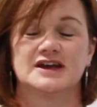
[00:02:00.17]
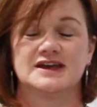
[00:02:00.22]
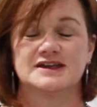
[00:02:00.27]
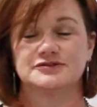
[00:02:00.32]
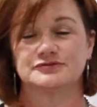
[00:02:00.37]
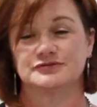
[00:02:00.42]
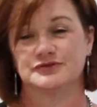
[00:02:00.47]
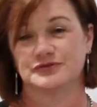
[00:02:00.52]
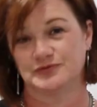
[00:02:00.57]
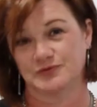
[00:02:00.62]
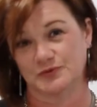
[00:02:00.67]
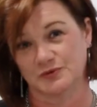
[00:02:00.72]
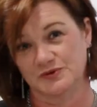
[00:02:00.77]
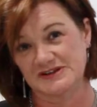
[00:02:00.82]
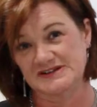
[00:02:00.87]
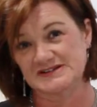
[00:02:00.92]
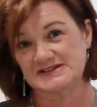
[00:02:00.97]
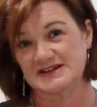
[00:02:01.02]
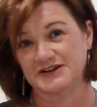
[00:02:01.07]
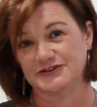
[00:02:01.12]
Either a
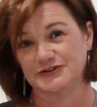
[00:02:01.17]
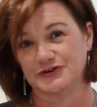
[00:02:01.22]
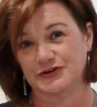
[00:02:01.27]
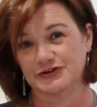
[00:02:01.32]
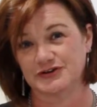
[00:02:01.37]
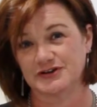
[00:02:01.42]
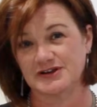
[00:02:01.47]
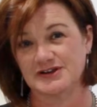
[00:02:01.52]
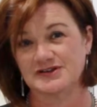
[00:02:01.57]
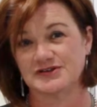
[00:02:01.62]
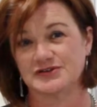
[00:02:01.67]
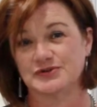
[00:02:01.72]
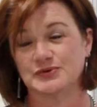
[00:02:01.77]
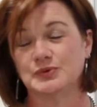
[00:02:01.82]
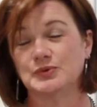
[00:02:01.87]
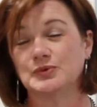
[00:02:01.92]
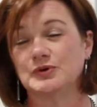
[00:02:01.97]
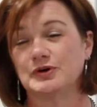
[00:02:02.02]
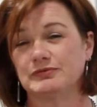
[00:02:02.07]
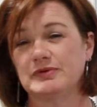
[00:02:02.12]
14-day notice
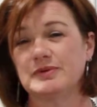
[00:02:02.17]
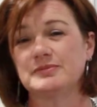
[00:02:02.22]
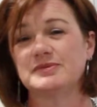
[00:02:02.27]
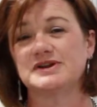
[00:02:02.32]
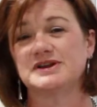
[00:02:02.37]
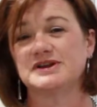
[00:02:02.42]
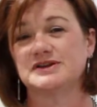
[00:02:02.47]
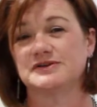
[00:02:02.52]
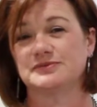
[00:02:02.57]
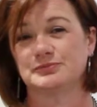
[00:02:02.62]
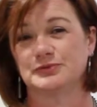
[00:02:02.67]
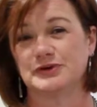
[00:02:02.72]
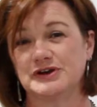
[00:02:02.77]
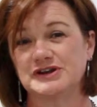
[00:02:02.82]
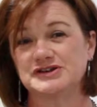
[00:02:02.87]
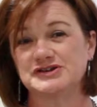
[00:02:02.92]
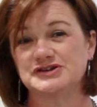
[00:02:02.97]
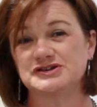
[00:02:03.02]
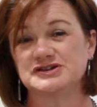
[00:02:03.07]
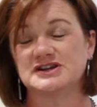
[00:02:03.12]
or a remedy
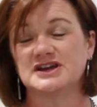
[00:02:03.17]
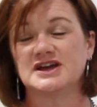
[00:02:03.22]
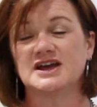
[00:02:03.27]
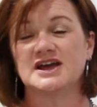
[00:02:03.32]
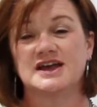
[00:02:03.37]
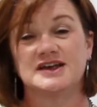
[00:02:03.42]
breach